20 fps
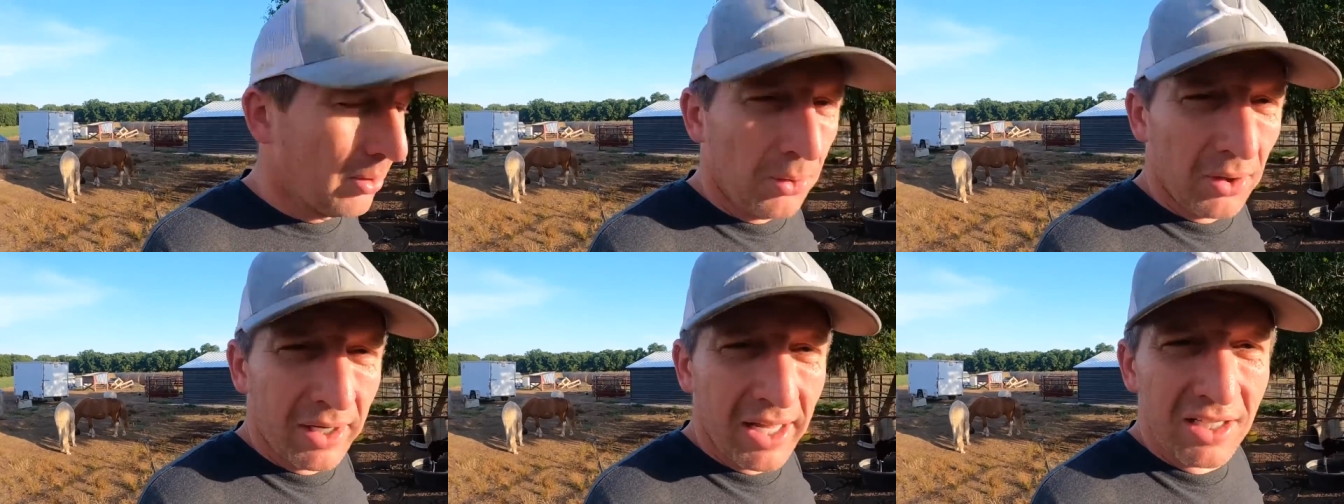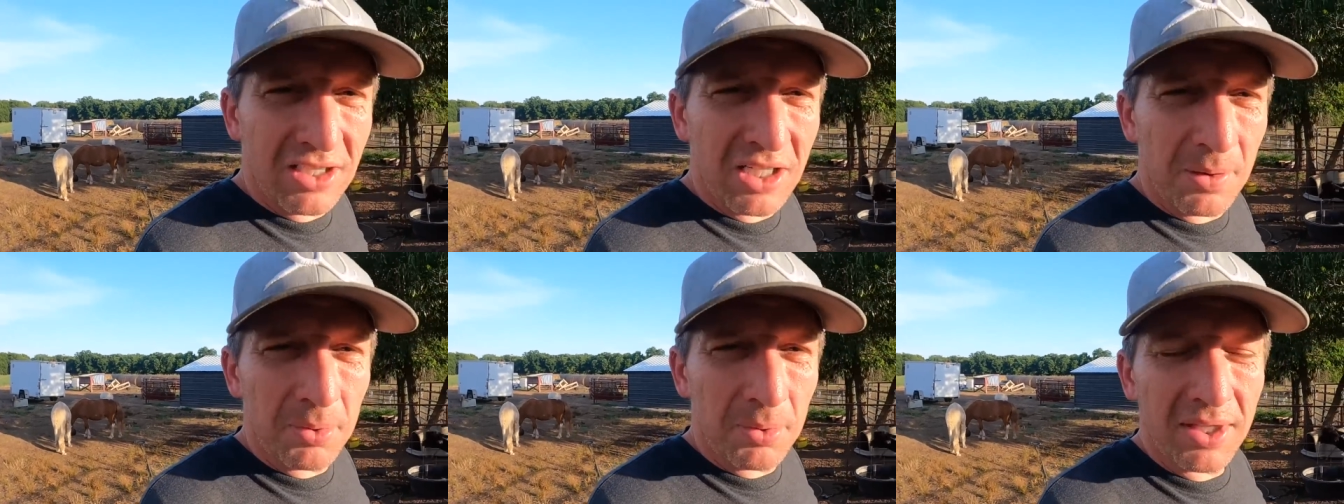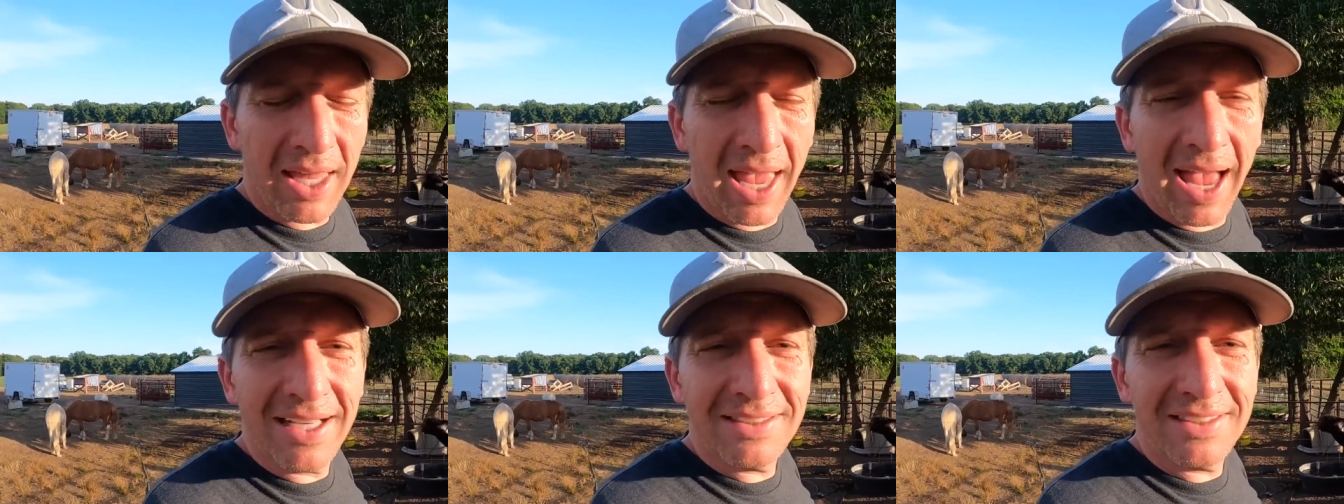We'll catch up
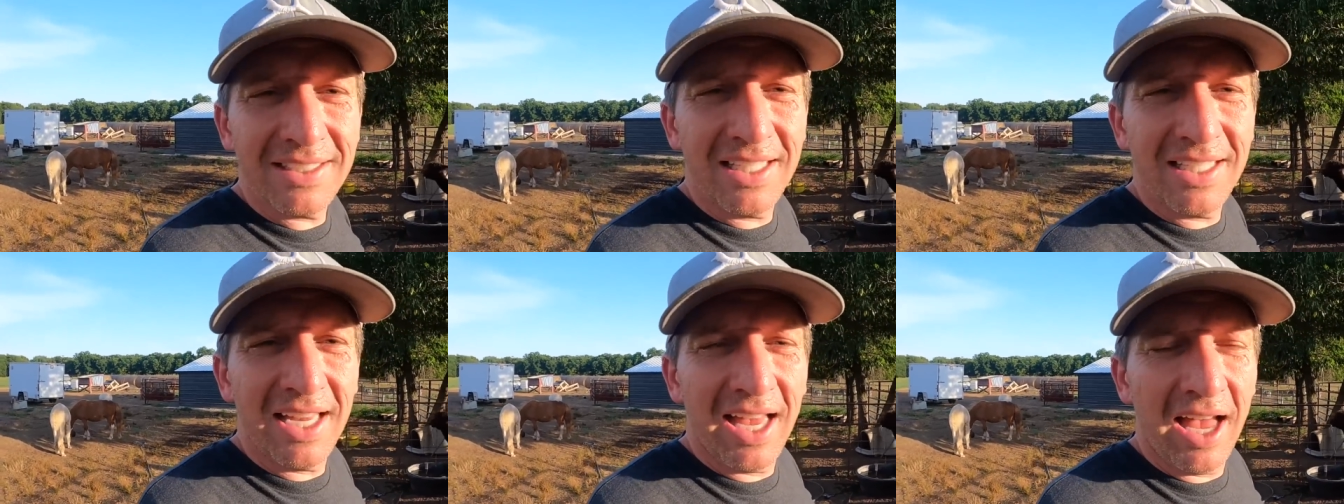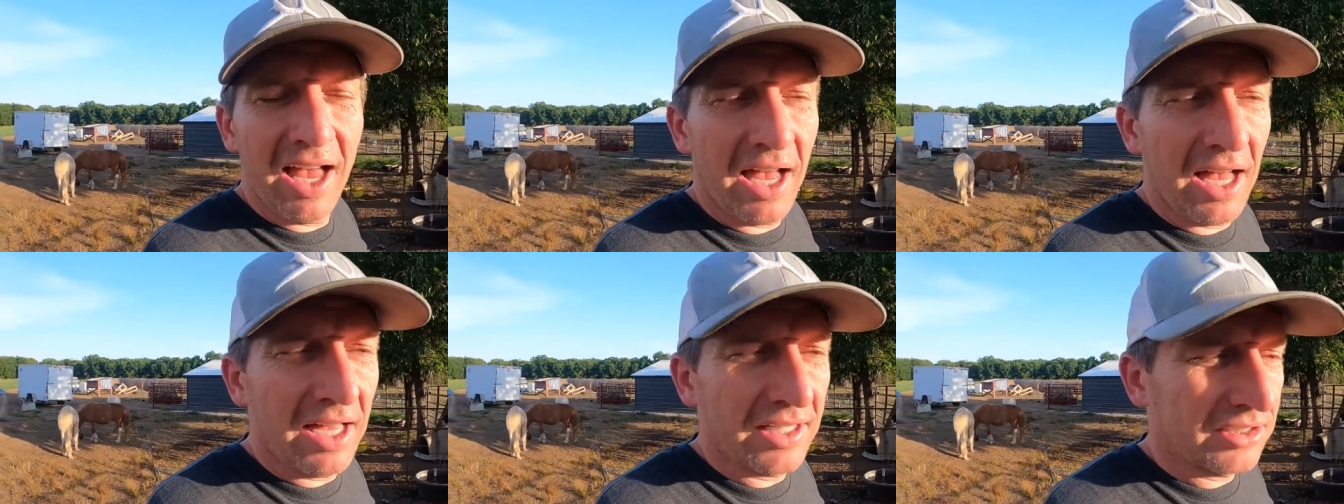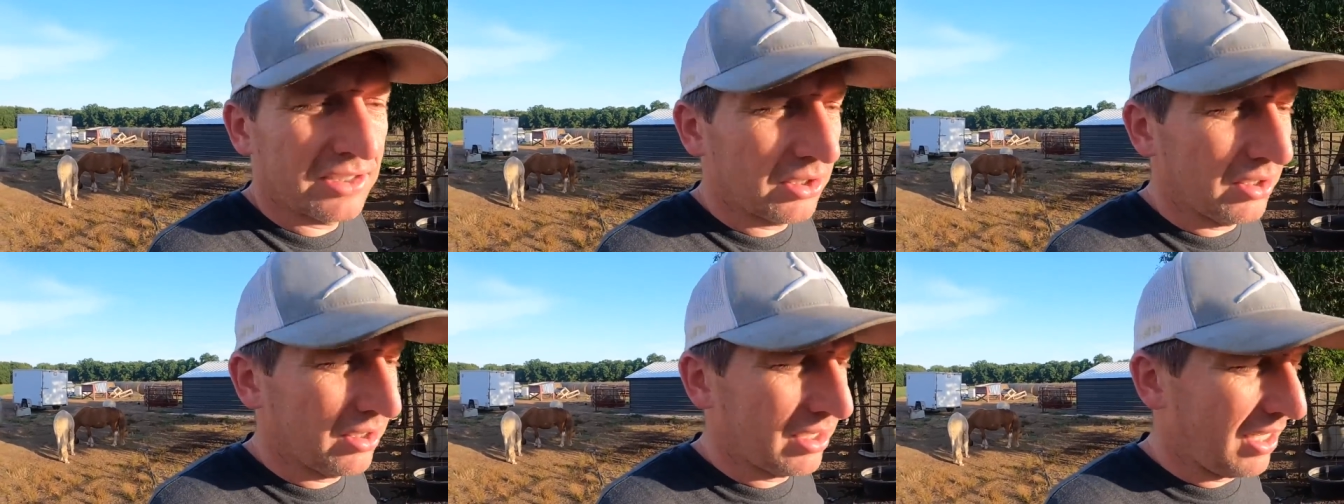with Cassie. Uh,
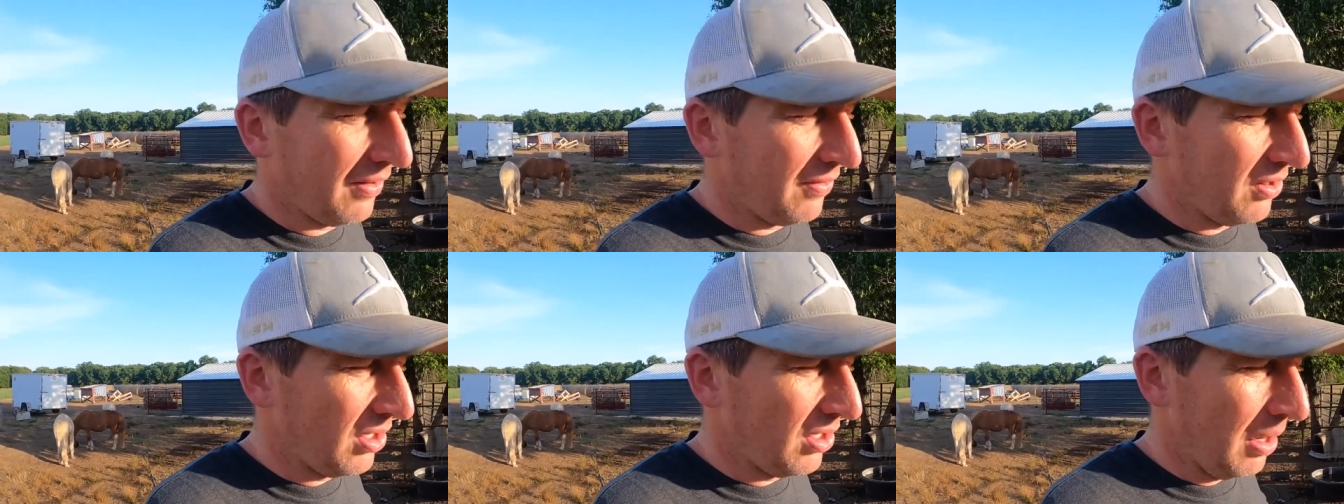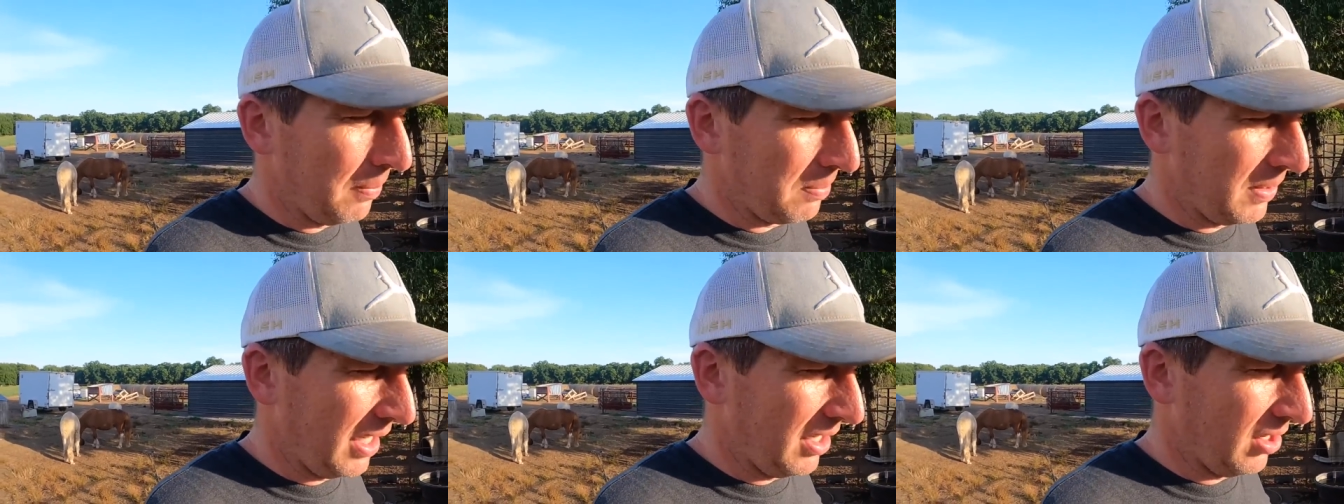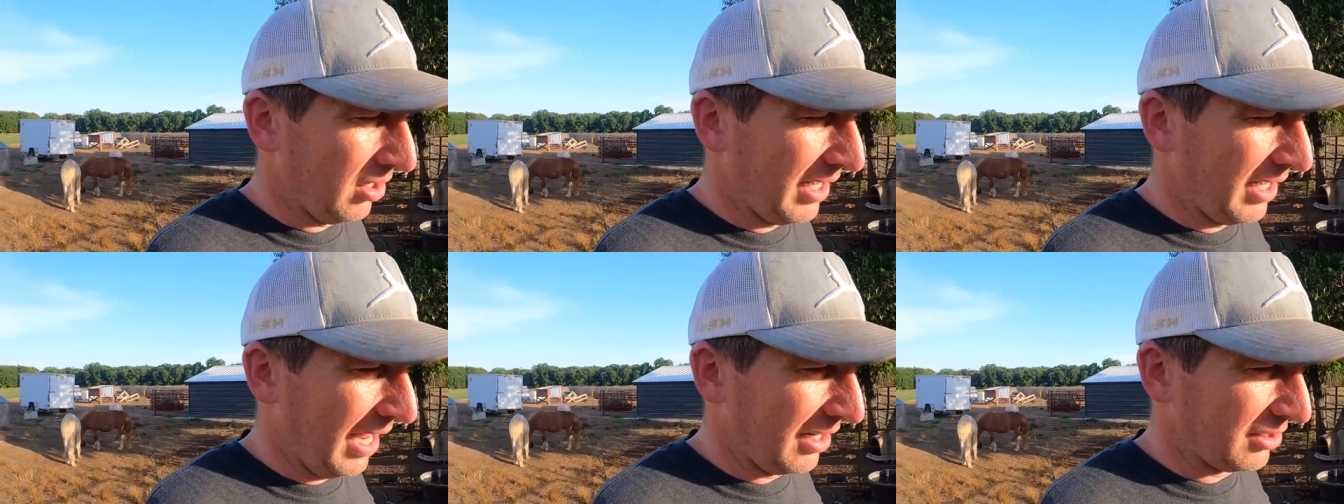she'll give you an
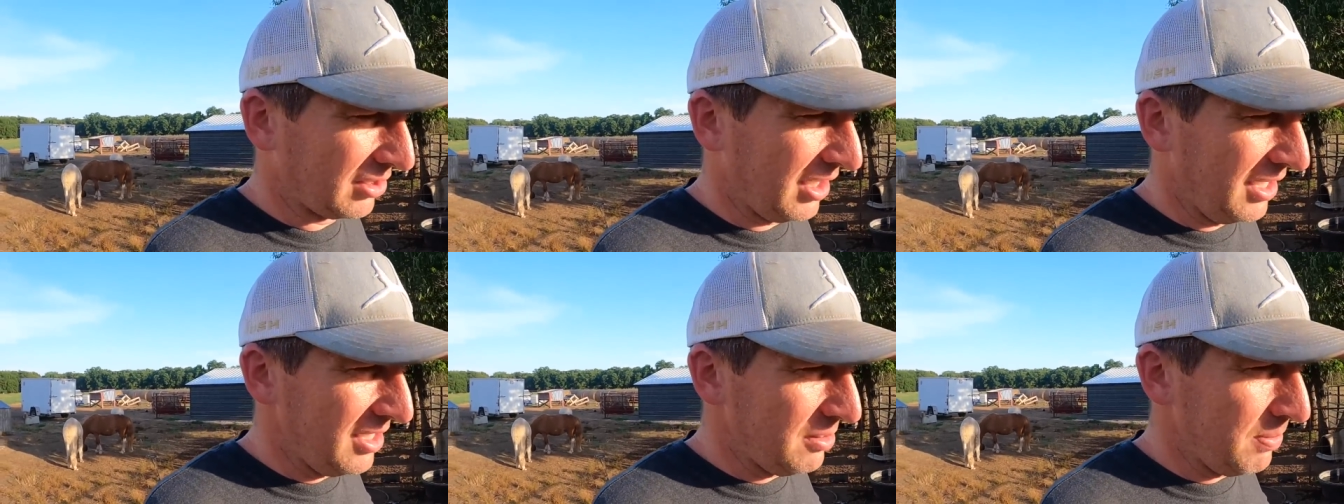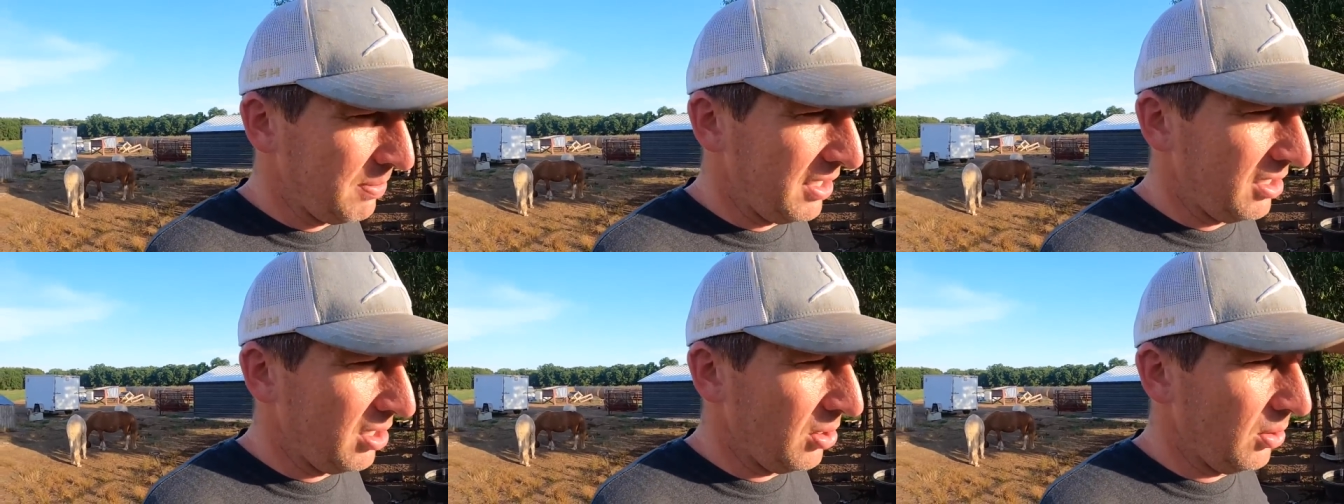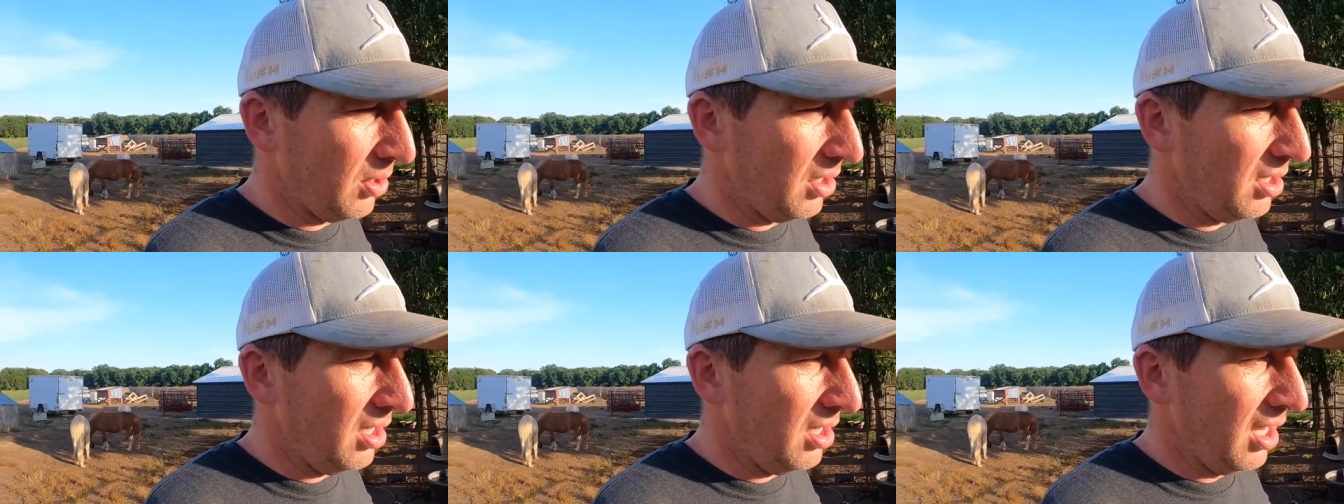update on how she's been
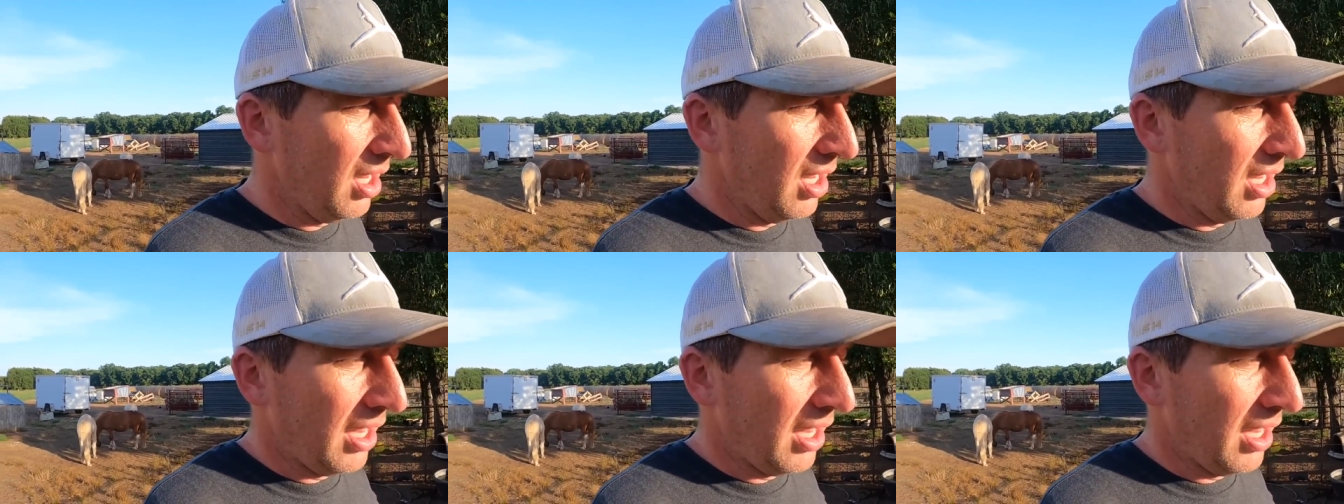doing